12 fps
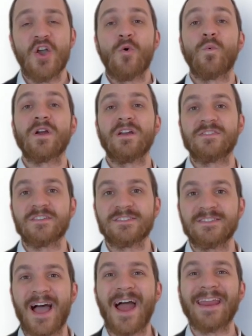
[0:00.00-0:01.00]
where it does
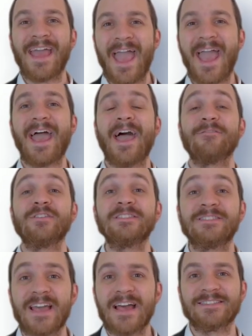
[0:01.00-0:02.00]
not have a
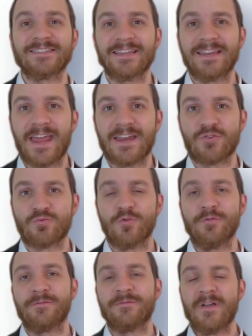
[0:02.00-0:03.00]
designated
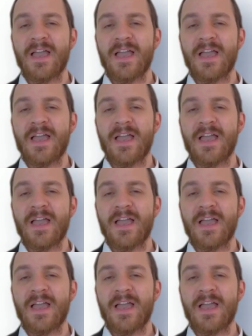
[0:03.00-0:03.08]
roof.